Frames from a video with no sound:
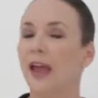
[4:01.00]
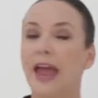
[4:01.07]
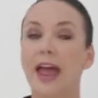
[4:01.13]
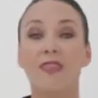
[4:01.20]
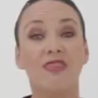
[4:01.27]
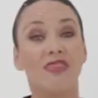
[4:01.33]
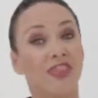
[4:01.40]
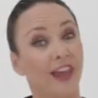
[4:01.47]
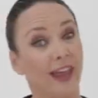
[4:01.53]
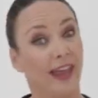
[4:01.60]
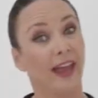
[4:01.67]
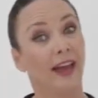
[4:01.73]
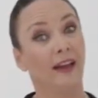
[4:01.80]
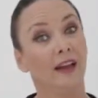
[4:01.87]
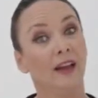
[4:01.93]
And
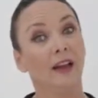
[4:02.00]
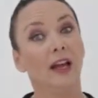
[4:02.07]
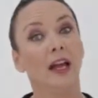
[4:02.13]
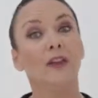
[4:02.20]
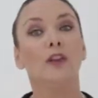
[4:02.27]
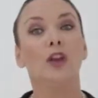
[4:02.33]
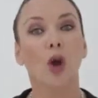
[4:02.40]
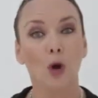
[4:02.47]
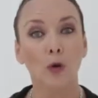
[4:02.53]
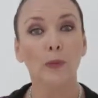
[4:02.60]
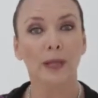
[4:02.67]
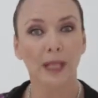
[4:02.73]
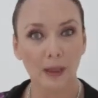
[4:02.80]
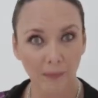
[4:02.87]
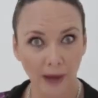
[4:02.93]
there, in the
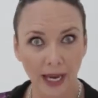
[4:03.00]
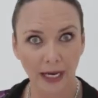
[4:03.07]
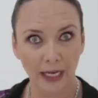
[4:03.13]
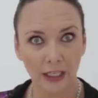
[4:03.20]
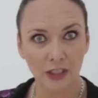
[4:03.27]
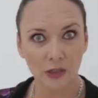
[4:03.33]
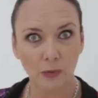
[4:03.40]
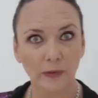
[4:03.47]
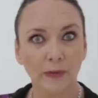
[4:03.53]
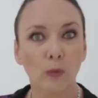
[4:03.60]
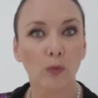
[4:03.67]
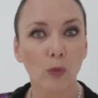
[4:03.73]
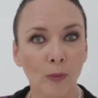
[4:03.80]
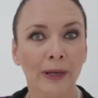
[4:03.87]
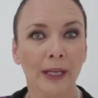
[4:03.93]
opening page, was
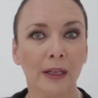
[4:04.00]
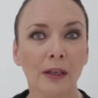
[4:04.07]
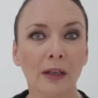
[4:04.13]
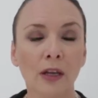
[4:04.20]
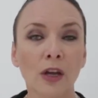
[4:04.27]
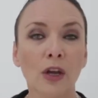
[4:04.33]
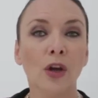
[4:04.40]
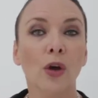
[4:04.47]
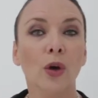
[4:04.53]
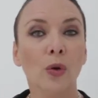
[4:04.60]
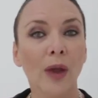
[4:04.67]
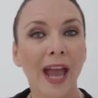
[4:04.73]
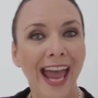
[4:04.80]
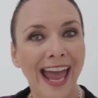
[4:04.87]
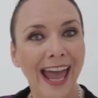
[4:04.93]
a woman who
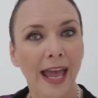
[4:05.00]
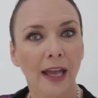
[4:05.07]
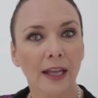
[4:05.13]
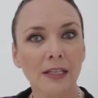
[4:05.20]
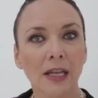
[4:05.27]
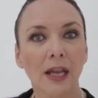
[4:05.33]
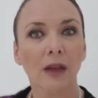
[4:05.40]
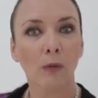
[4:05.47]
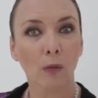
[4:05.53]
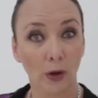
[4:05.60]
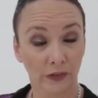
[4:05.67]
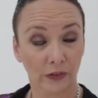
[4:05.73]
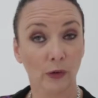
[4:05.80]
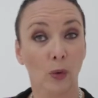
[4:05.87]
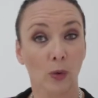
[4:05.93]
had
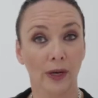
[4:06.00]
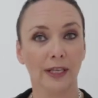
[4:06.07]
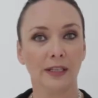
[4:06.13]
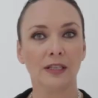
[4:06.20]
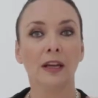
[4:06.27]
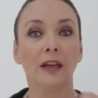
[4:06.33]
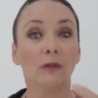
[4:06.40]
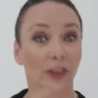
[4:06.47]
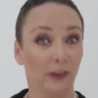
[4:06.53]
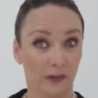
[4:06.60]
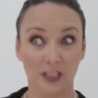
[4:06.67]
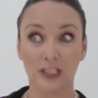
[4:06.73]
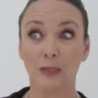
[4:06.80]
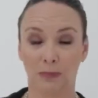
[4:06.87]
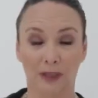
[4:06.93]
what's coined this
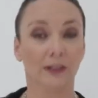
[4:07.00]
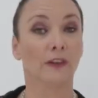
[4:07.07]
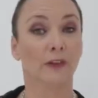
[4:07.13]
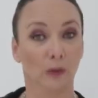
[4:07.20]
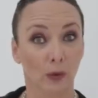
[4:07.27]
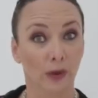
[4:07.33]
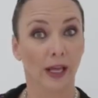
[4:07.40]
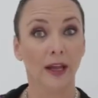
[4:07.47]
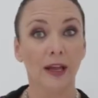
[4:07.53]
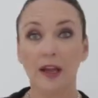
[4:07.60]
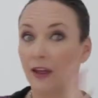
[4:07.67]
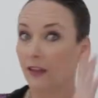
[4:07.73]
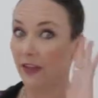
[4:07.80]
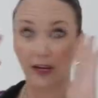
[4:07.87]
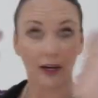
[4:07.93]
discipline disorder
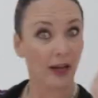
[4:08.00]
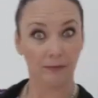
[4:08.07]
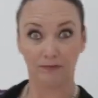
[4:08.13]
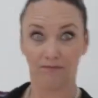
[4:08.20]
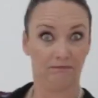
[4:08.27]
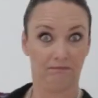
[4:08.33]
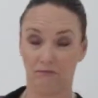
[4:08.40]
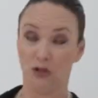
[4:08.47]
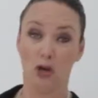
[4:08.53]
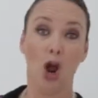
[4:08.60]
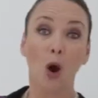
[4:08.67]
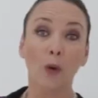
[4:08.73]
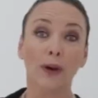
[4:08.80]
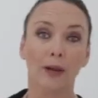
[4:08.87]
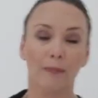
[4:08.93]
that I'd
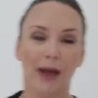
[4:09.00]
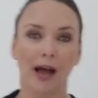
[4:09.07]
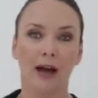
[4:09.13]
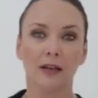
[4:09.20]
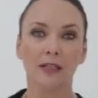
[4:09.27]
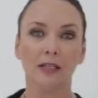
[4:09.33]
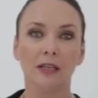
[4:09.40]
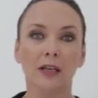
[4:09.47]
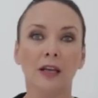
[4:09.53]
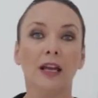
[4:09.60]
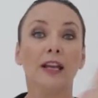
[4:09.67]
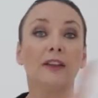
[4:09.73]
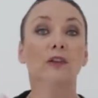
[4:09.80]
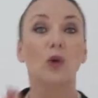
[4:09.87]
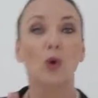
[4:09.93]
known about.
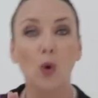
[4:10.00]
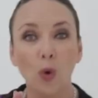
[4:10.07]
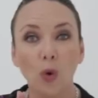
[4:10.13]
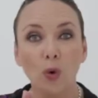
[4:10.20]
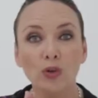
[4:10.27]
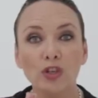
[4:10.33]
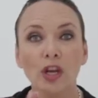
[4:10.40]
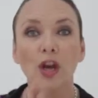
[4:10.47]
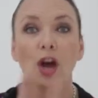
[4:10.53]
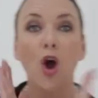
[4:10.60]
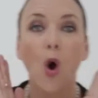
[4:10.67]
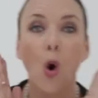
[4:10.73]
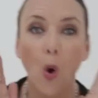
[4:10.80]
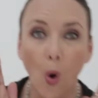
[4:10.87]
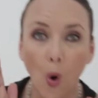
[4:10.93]
It's called
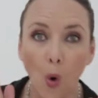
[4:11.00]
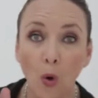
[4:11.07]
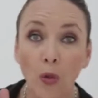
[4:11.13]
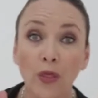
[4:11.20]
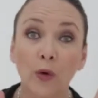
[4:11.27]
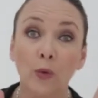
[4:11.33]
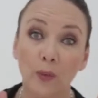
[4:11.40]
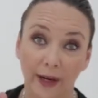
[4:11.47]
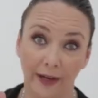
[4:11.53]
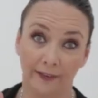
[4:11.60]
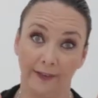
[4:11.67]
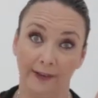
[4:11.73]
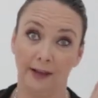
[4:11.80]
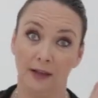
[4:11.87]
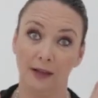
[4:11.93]

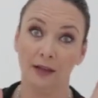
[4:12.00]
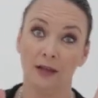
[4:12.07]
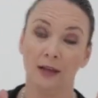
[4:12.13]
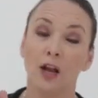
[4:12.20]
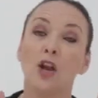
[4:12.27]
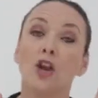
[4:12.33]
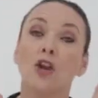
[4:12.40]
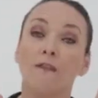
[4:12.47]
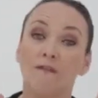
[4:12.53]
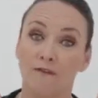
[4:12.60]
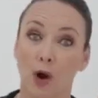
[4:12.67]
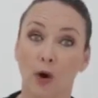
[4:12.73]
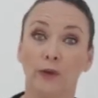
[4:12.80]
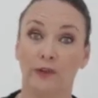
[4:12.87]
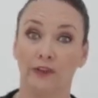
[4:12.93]
orthorexia
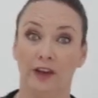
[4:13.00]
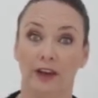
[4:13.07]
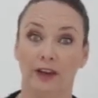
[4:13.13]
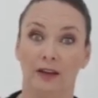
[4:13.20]
nervosa.